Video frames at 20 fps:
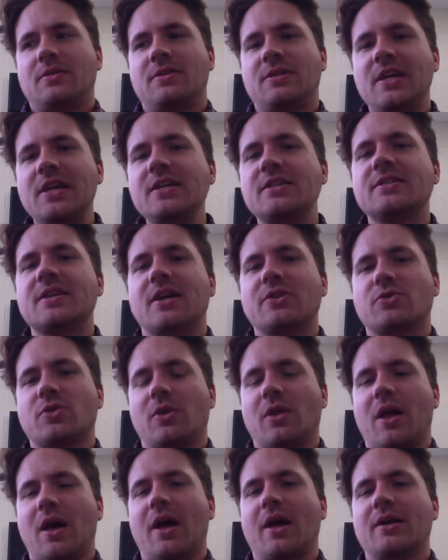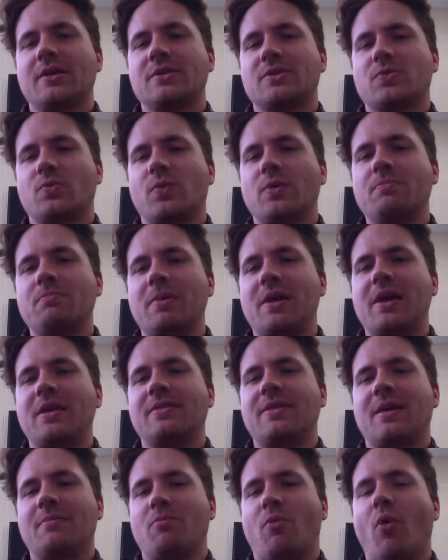Decentralized would mean
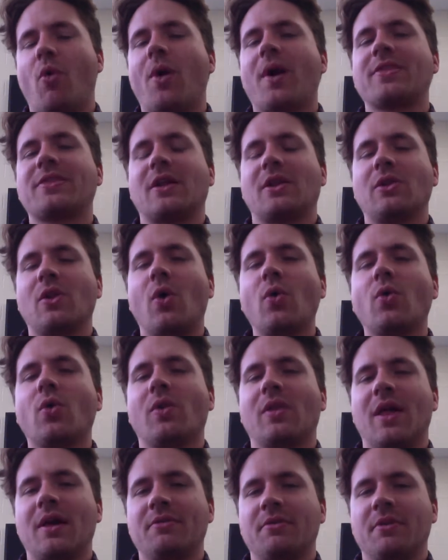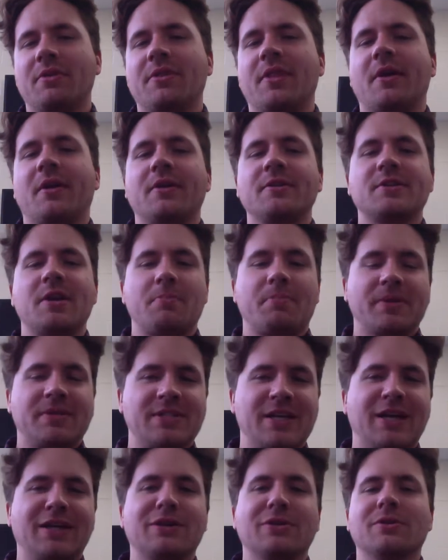that more at the local level, there is a
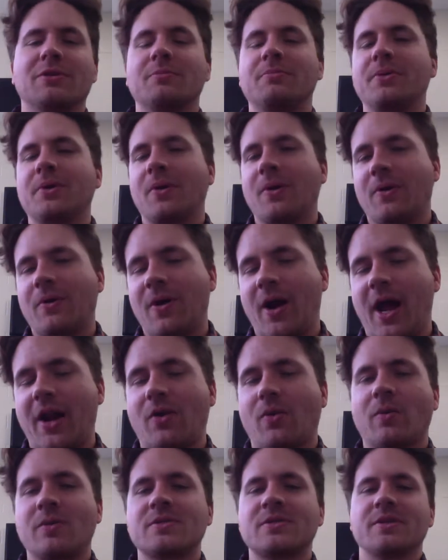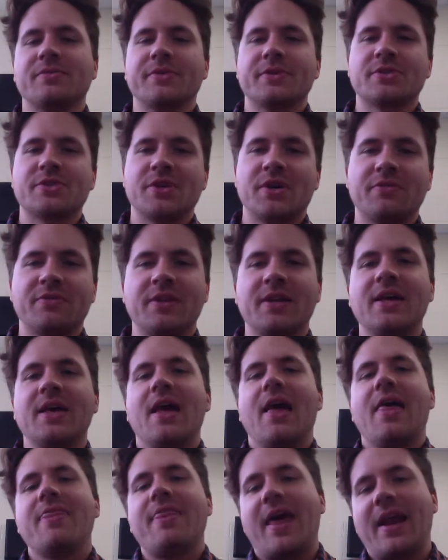particular bureaucrat or civil servant
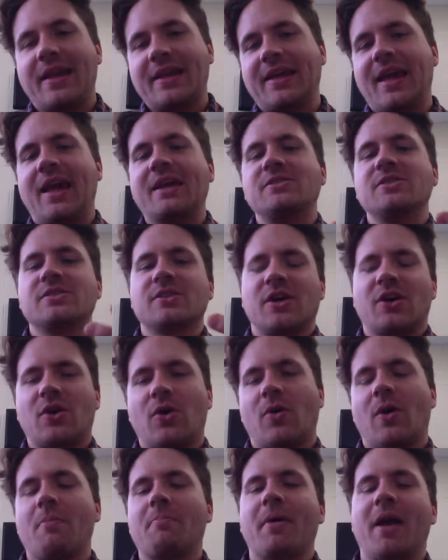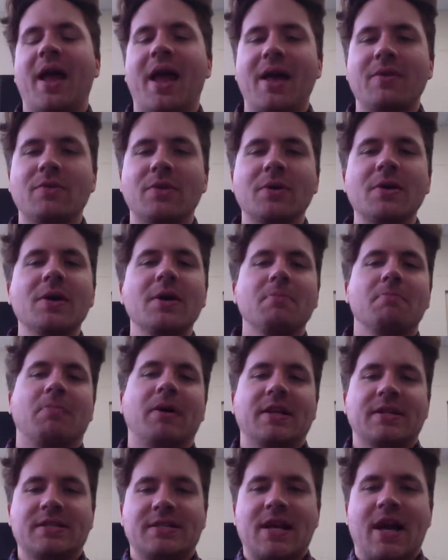that engages in corrupt behavior,
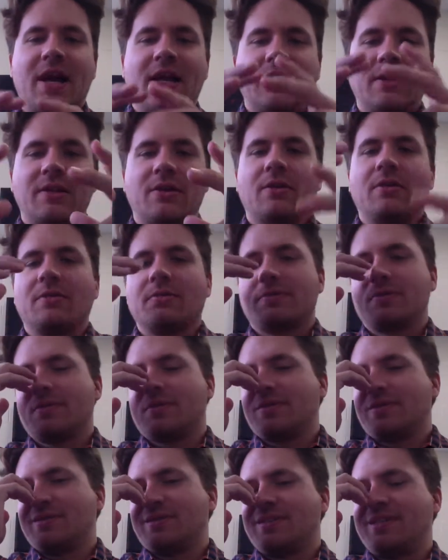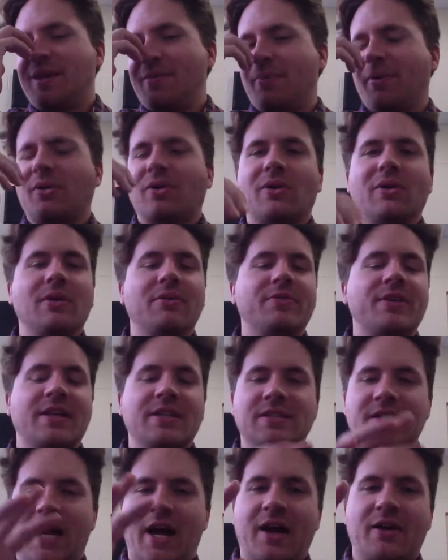but it's not, typical of the
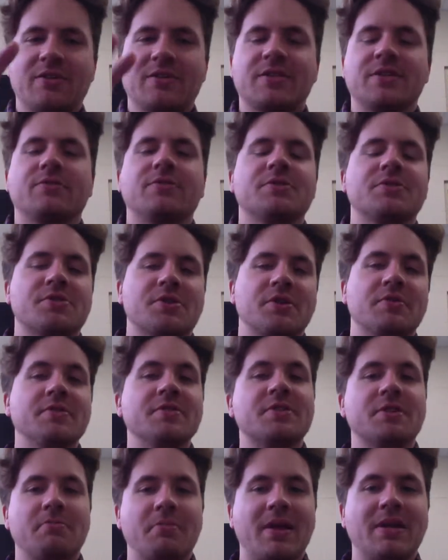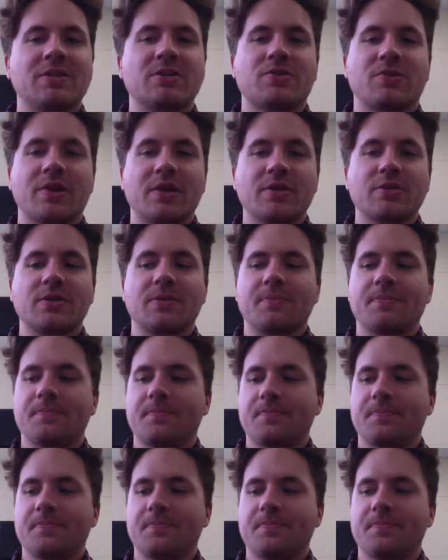entire civil service administration.